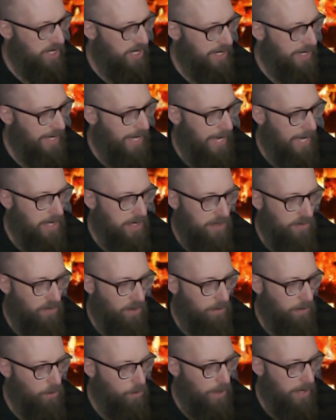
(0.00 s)
to gaze
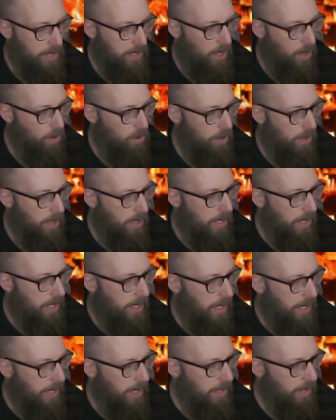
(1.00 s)
from the window.
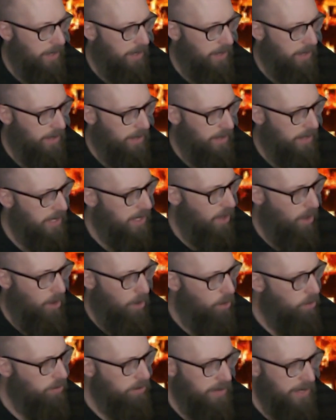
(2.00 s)
The
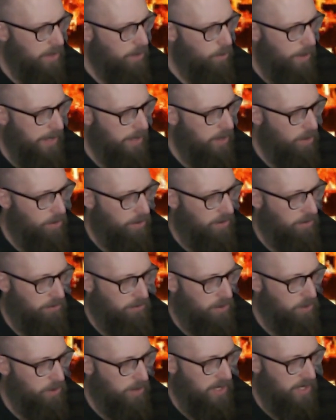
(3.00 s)
only window in the
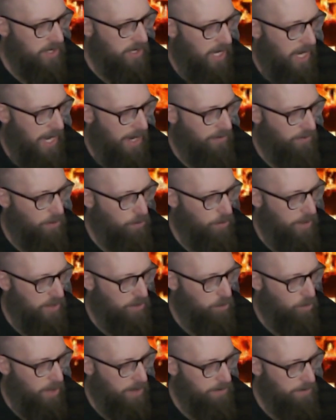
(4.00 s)
Rue de Scie from
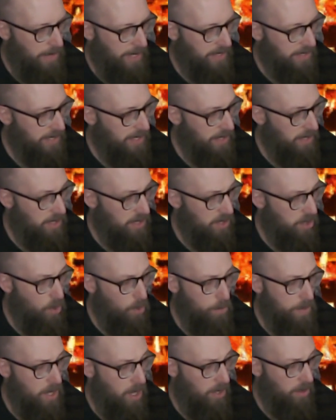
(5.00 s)
which one might see the
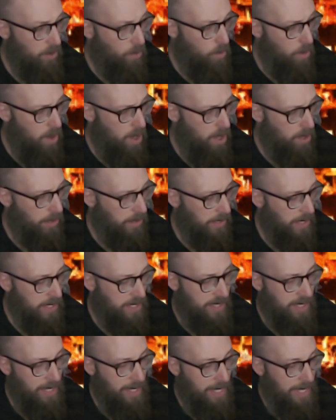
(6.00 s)
slope beyond the wall and the
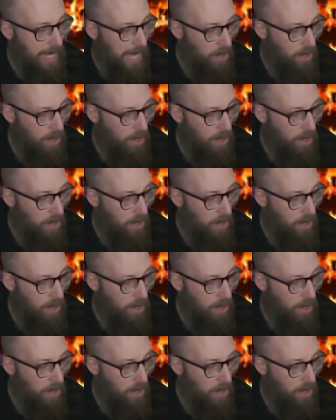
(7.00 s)
city